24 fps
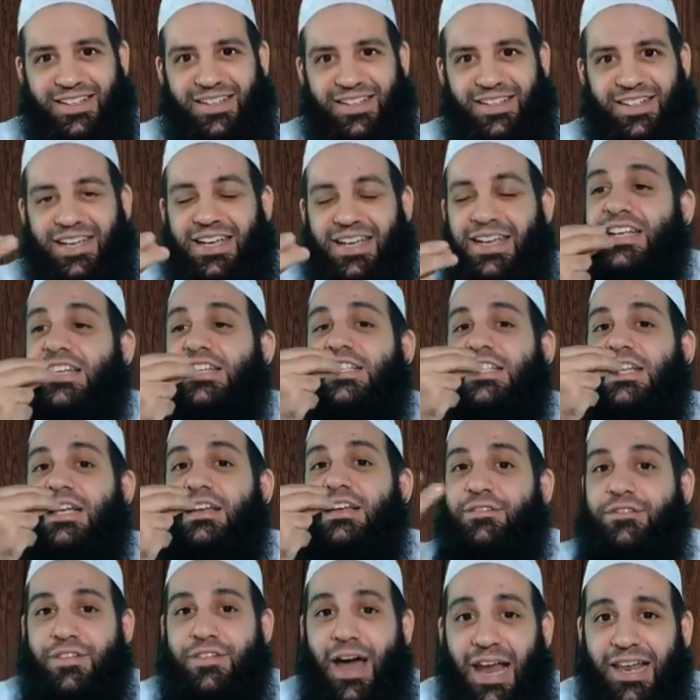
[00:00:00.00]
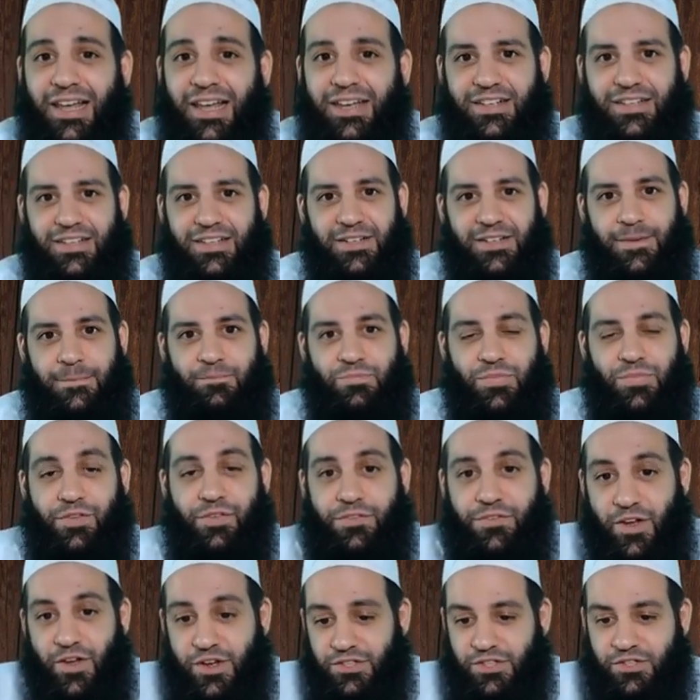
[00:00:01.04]
It is invalid. The
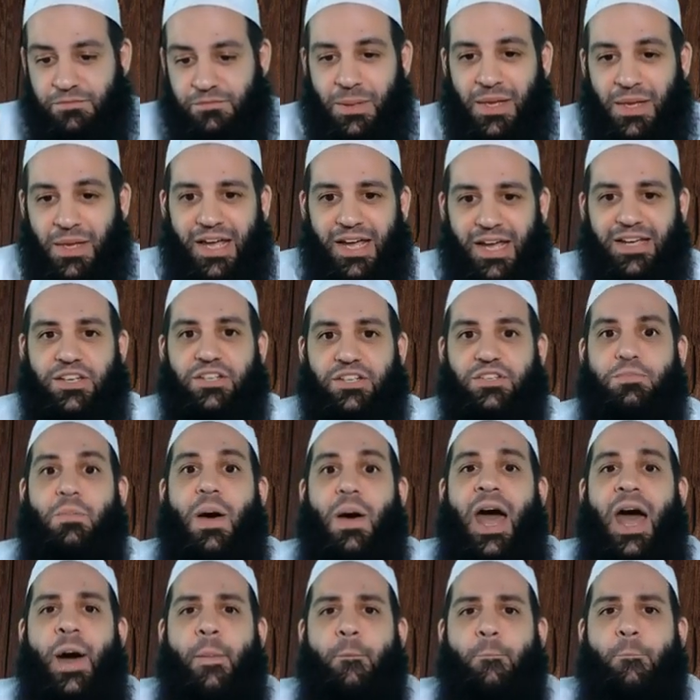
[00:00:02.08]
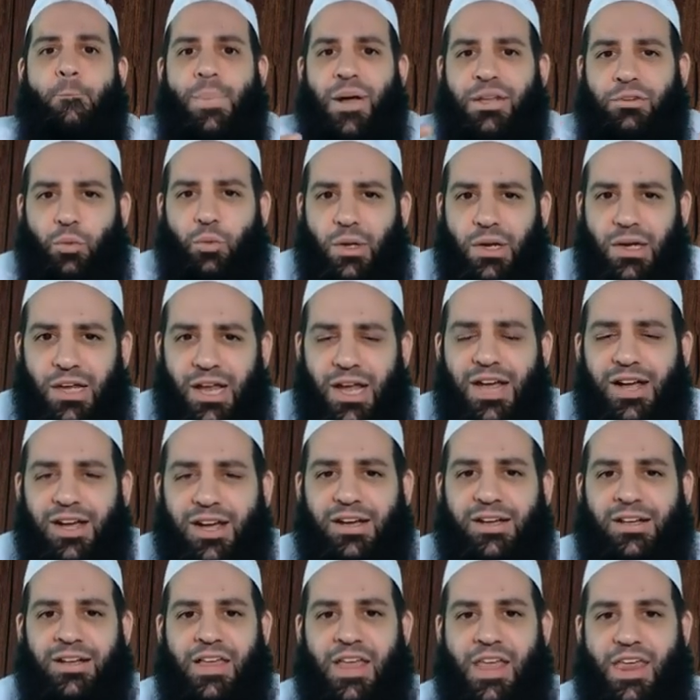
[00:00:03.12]
first pillar is
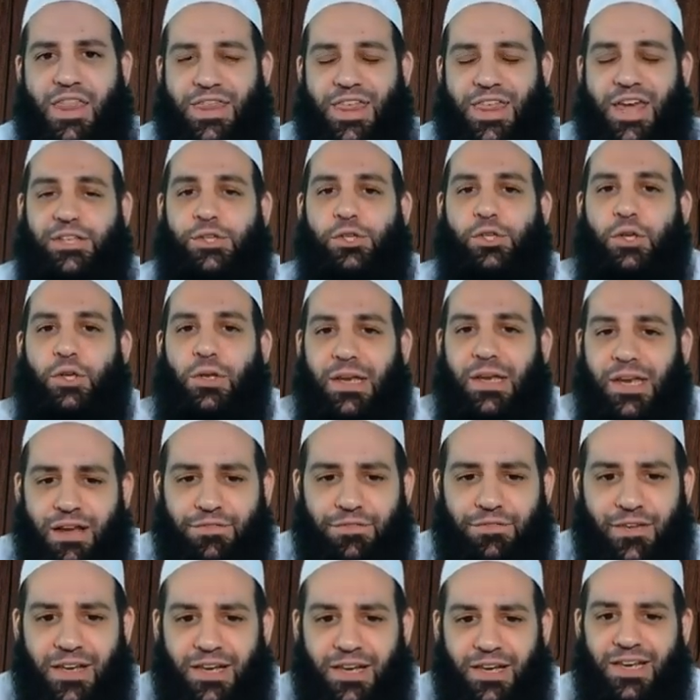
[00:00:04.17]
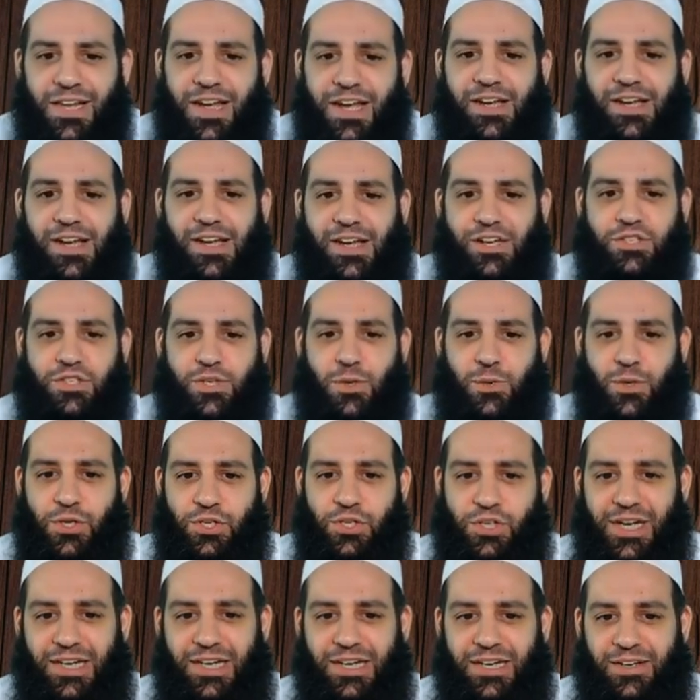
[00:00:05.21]
mahabbatullah, that you love Allah Azza wa
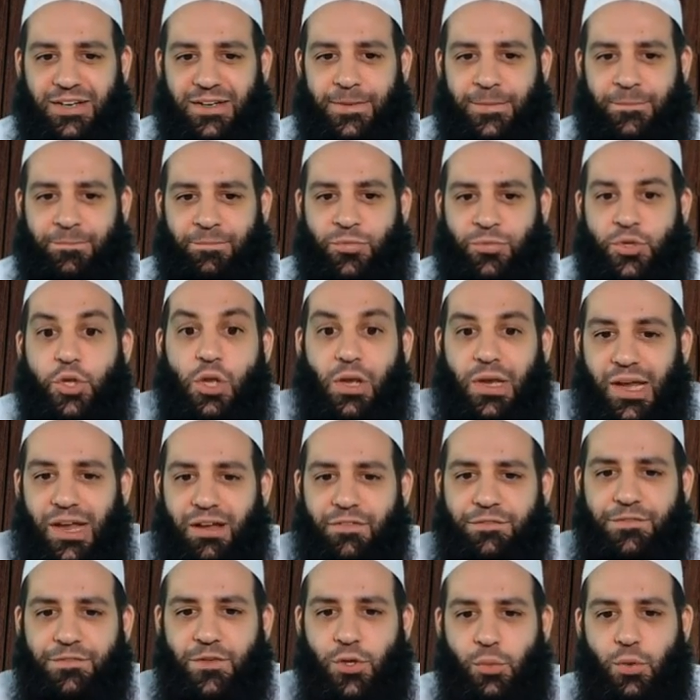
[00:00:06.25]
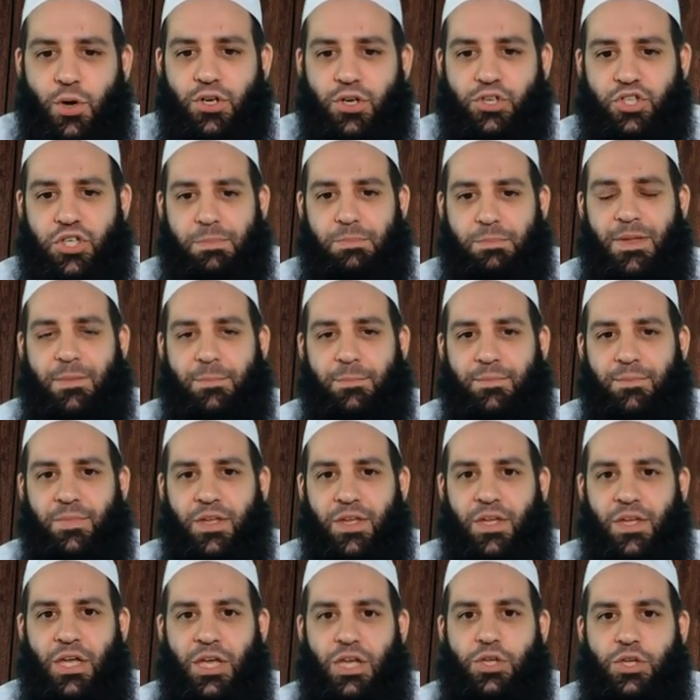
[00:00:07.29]
Jal. You love to worship Him.
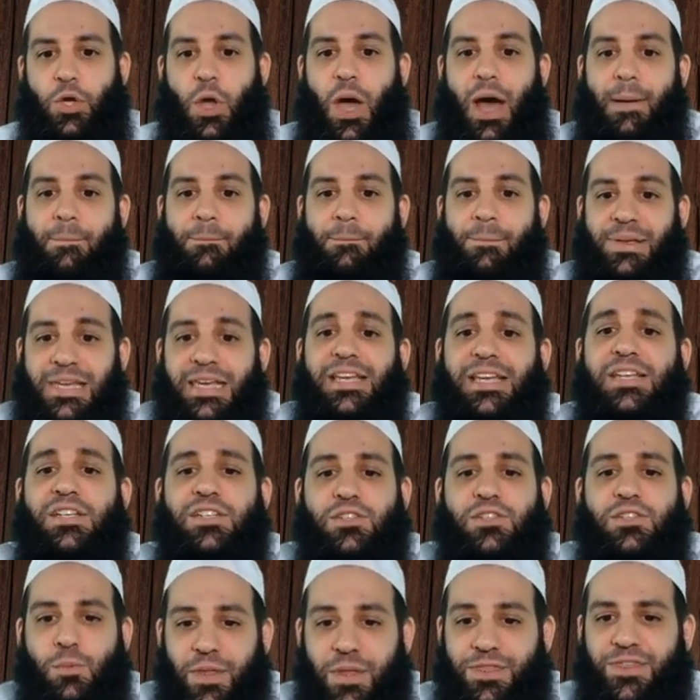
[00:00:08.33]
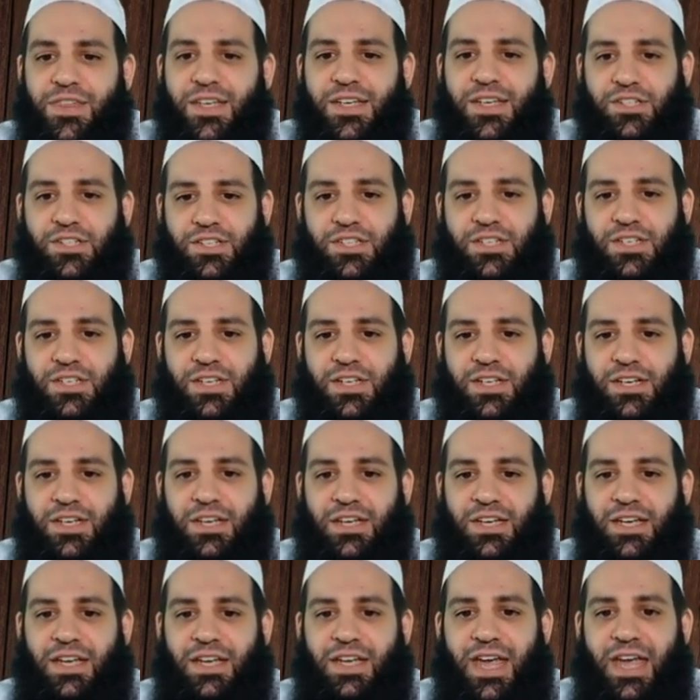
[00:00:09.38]
You are pleased with this.
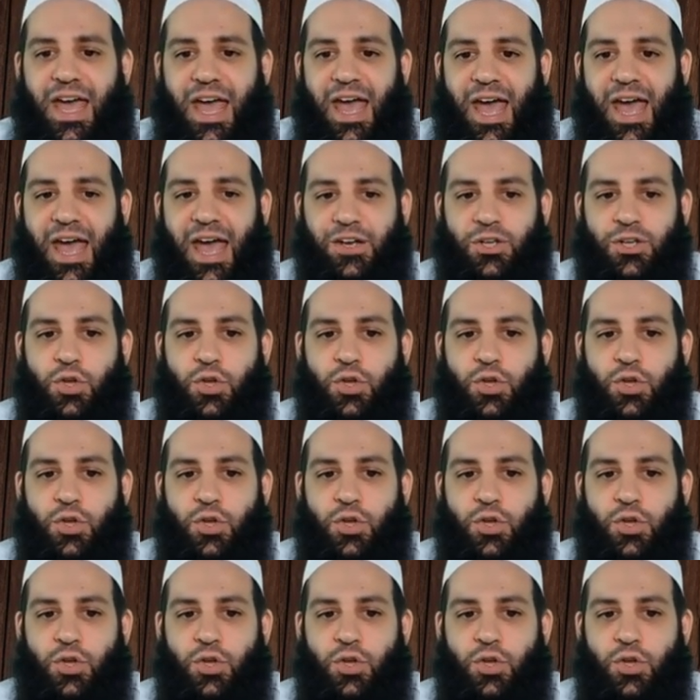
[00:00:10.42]
And you